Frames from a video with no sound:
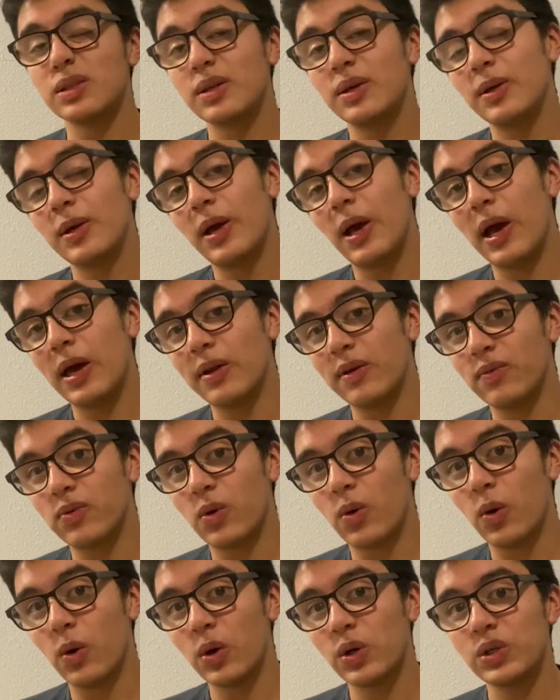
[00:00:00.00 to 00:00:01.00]
and of
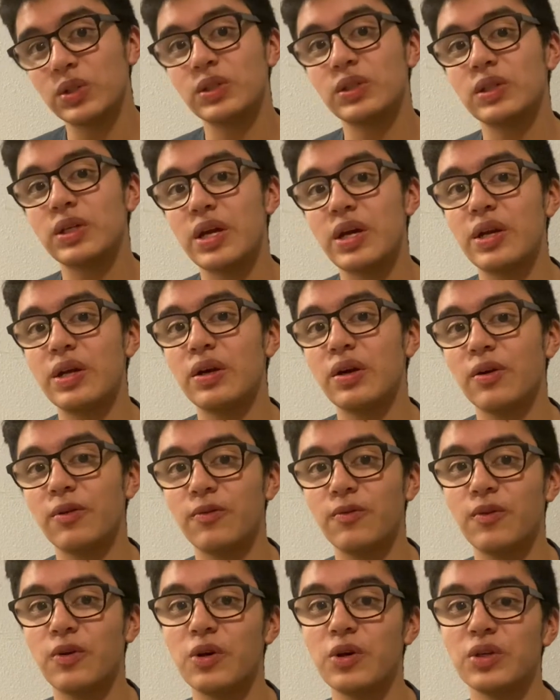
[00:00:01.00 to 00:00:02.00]
course getting our
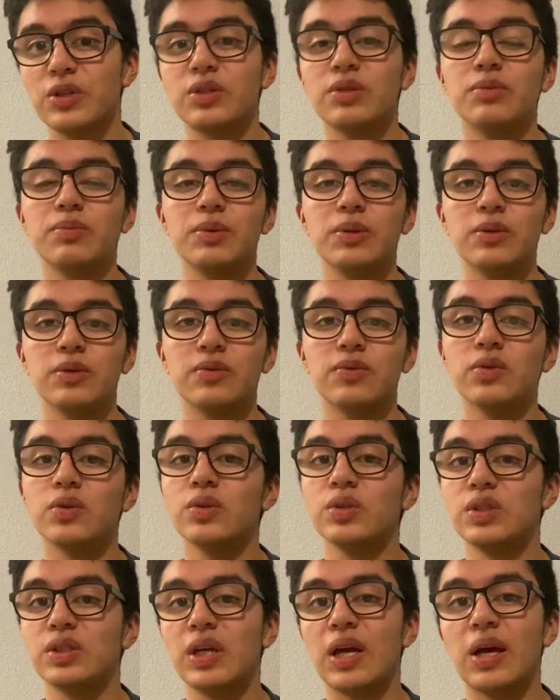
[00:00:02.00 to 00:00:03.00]
first beautiful
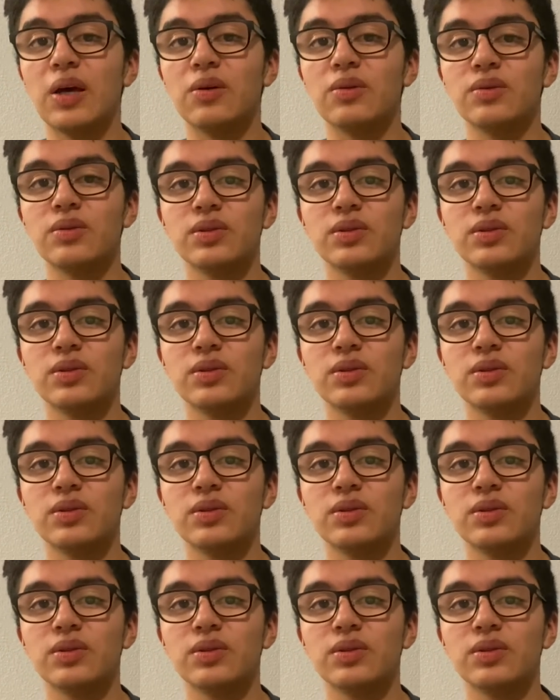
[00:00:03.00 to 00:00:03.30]
sound.